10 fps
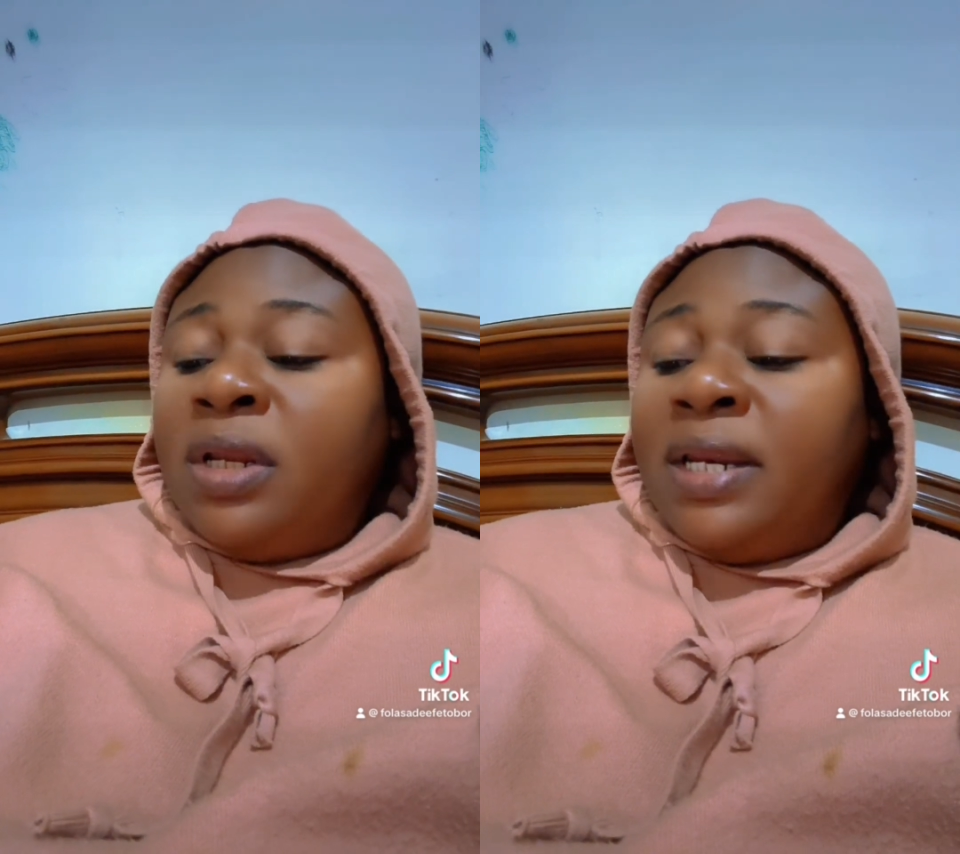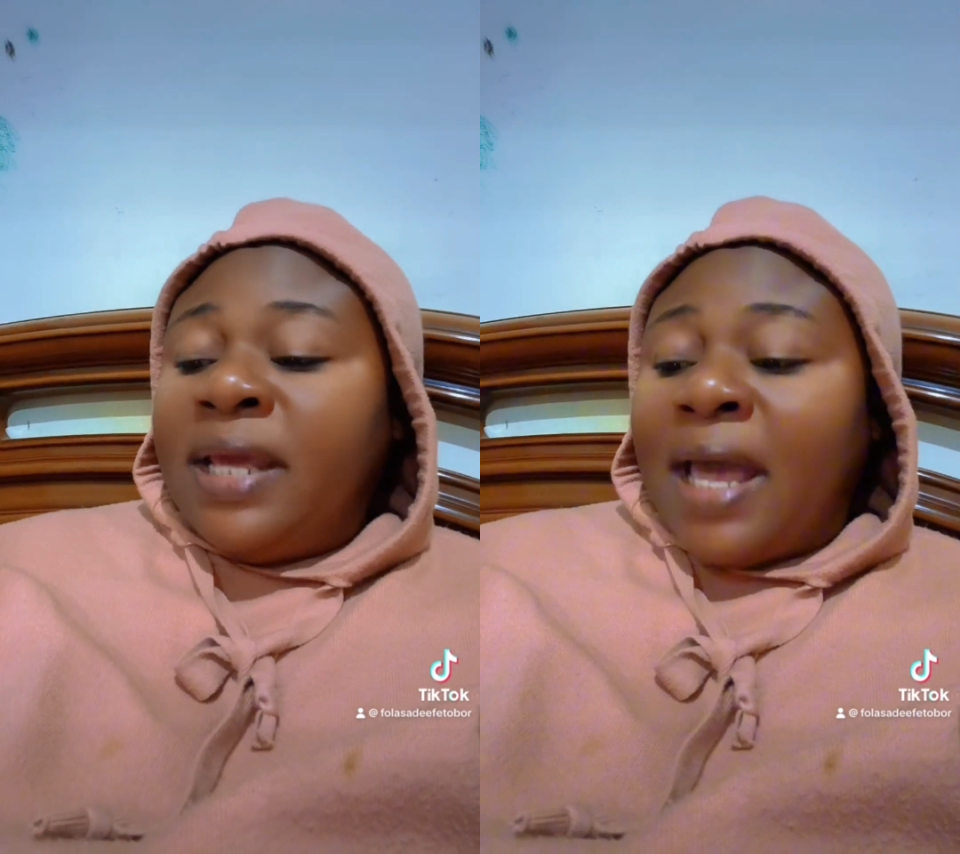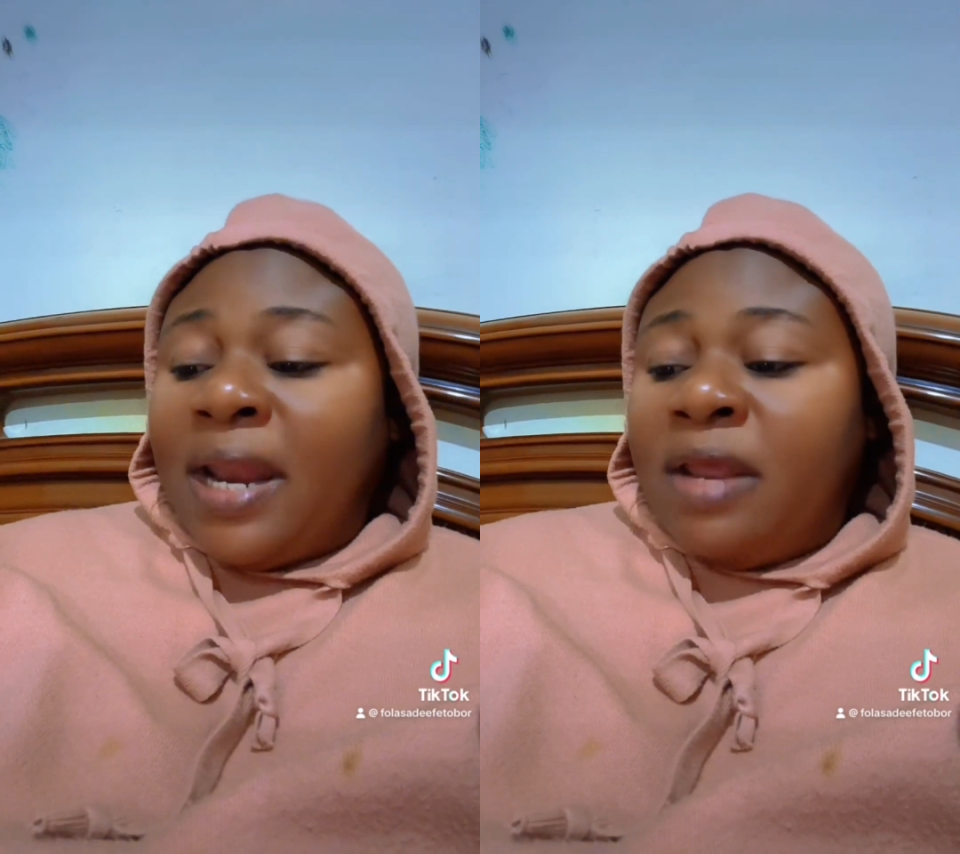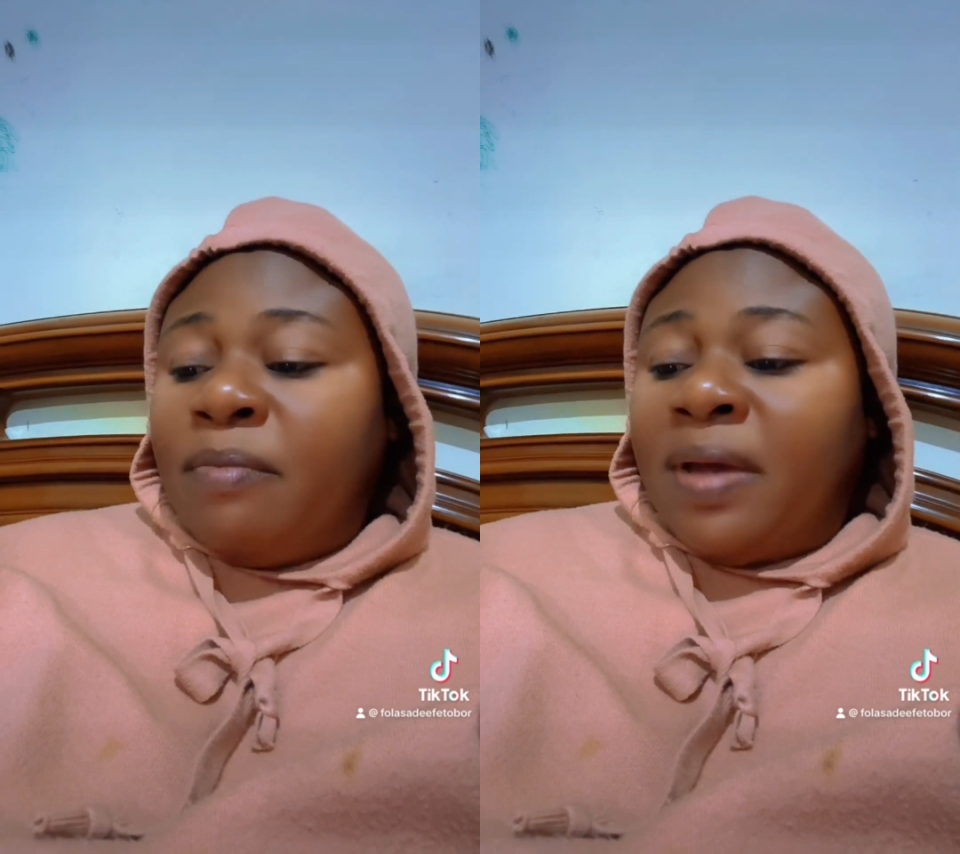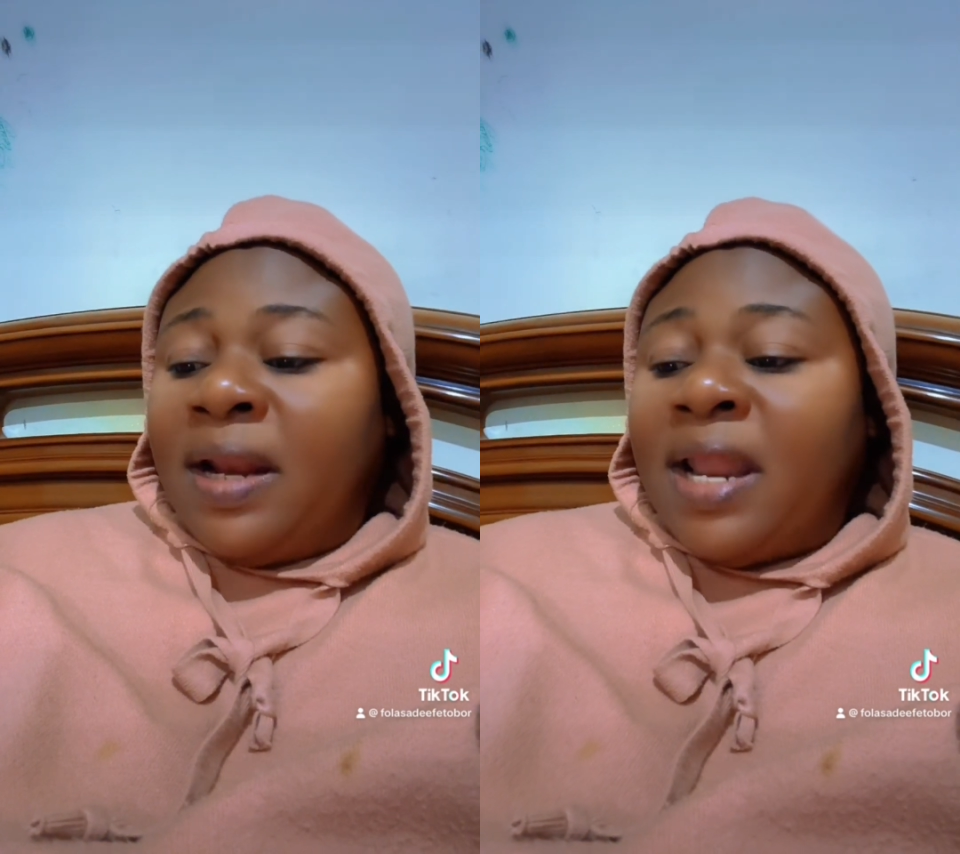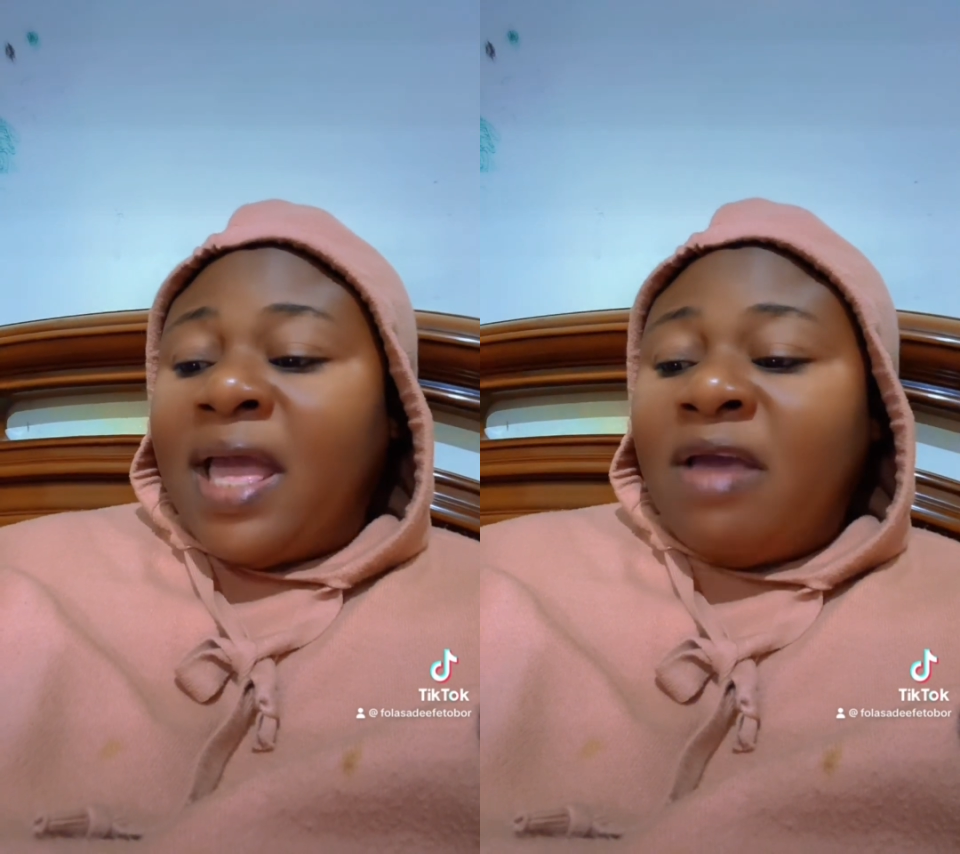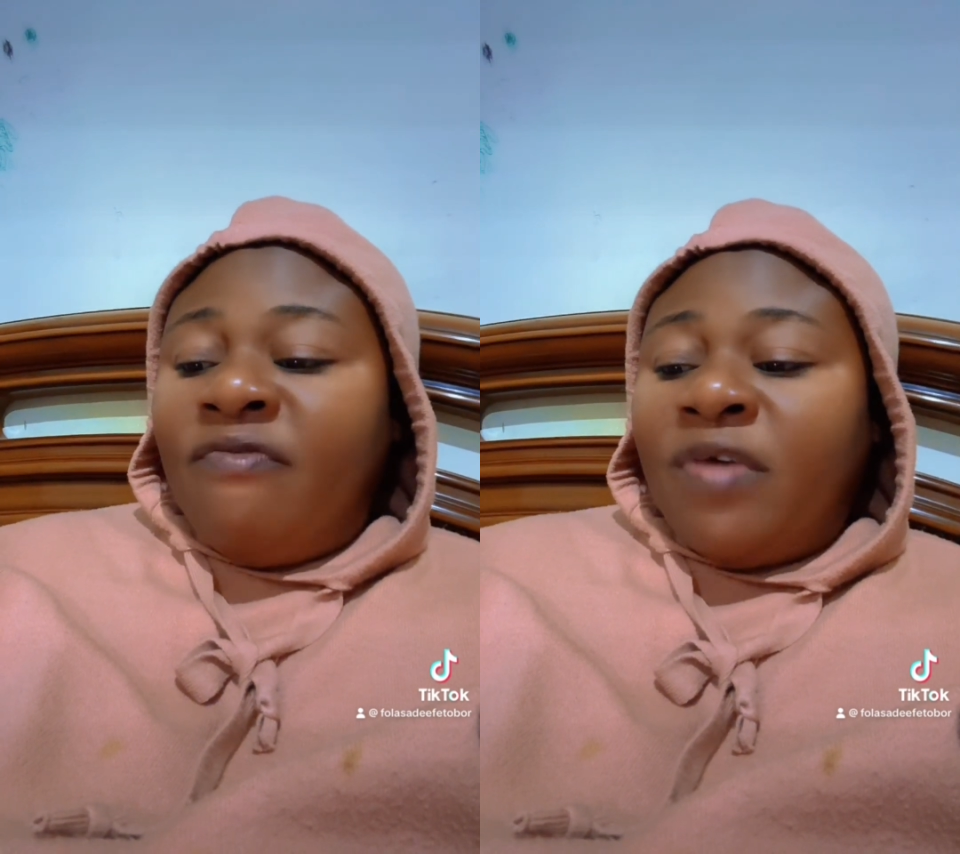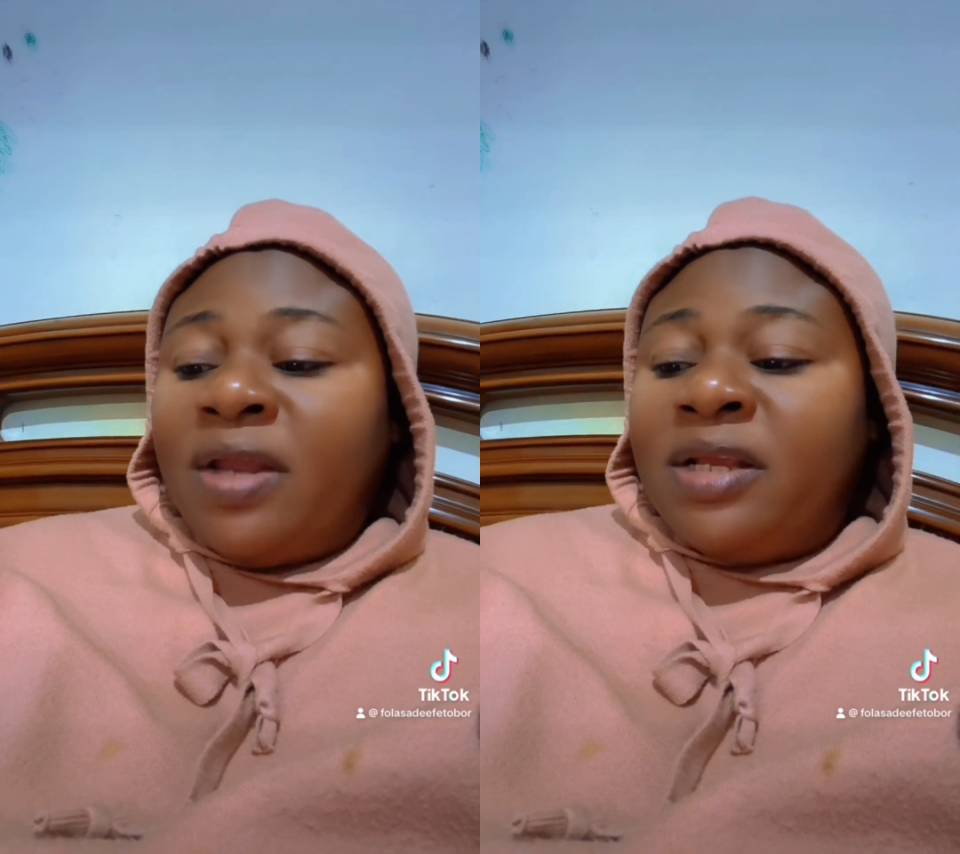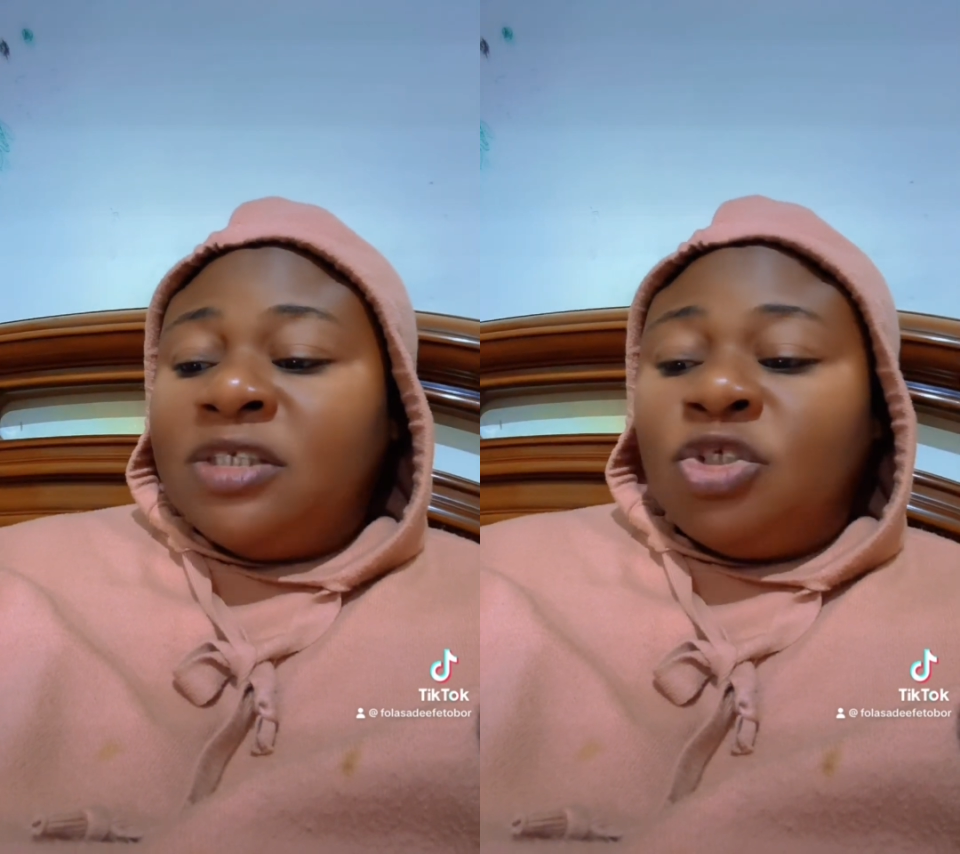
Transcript: the animal, evading